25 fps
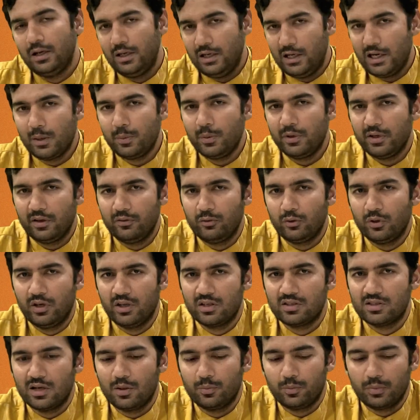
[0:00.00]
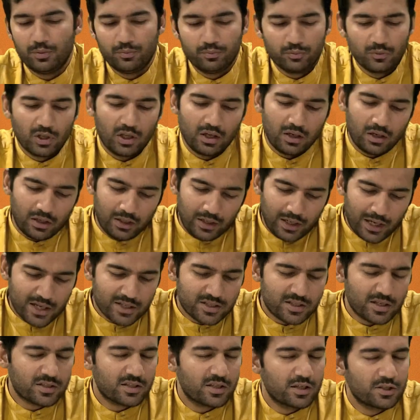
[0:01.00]
Let me give you an example.
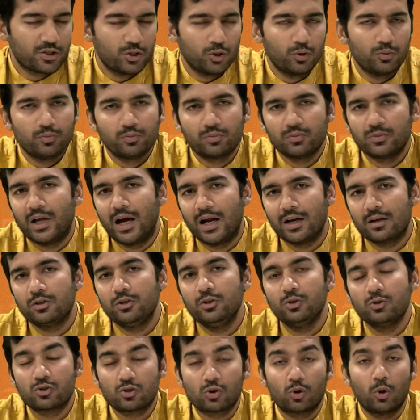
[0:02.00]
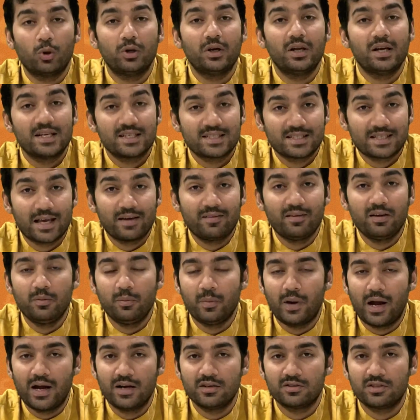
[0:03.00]
Let's just assume that you scored
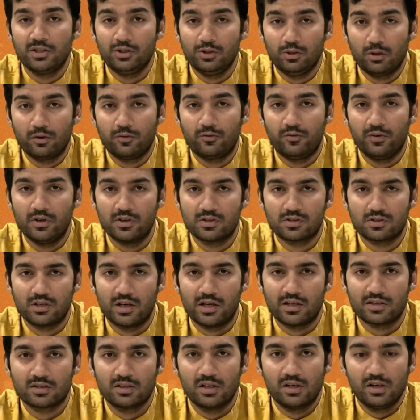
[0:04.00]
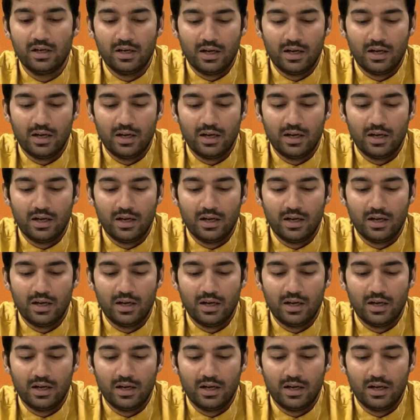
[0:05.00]
7 bands in your first task